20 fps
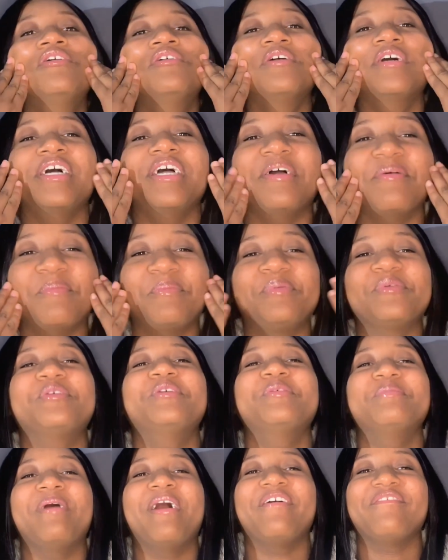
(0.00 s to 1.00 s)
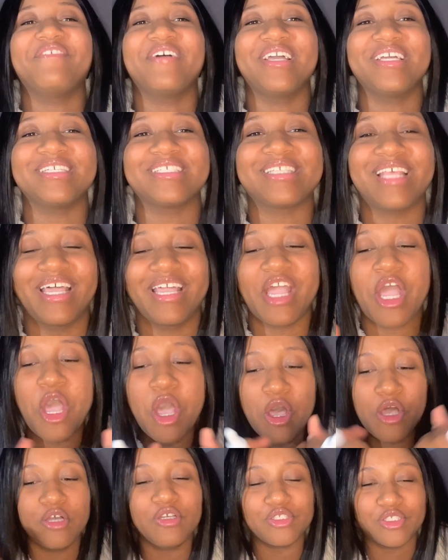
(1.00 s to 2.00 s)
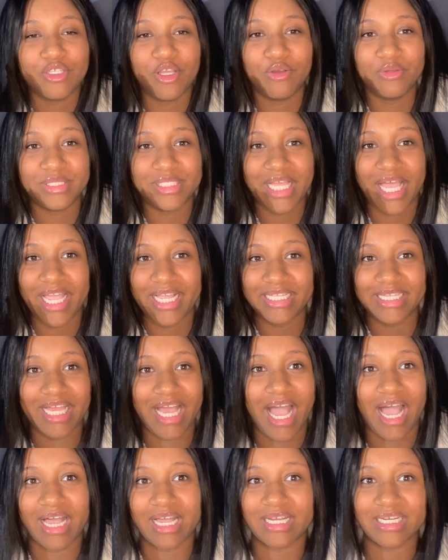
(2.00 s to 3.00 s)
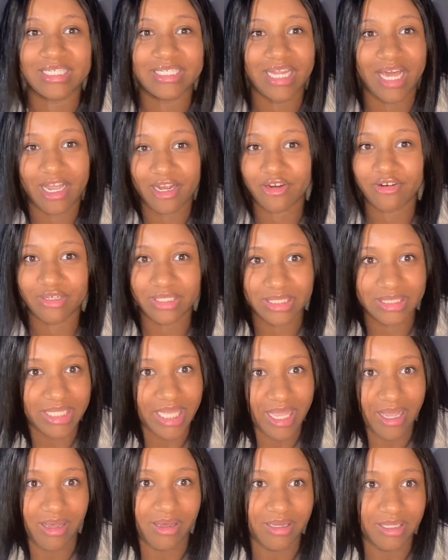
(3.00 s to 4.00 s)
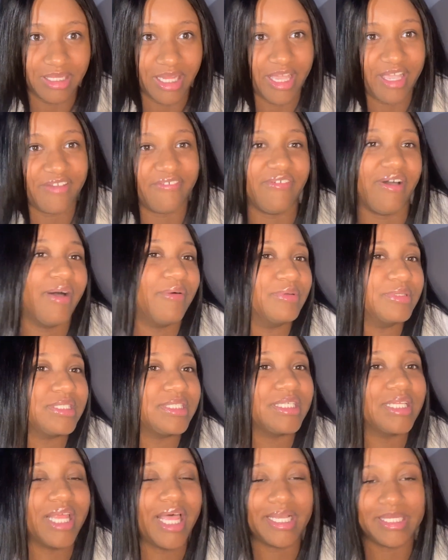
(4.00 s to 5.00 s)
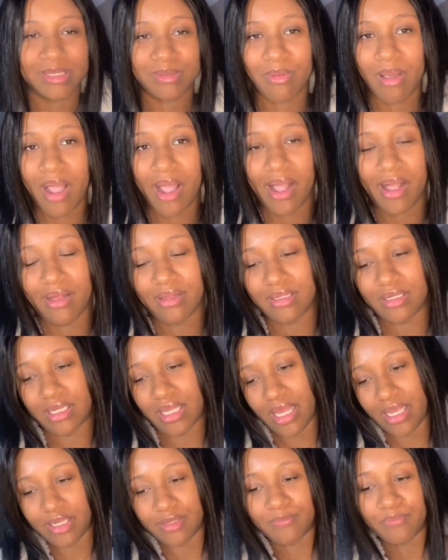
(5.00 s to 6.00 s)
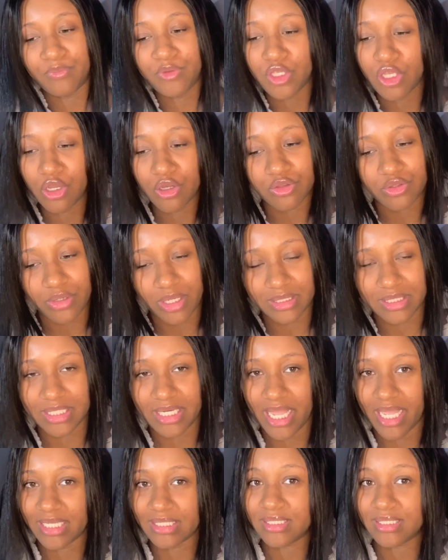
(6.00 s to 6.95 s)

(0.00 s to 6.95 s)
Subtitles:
it pulled my face like so tight that I could not crease at all, like if I was to like smile or like go throughout the day.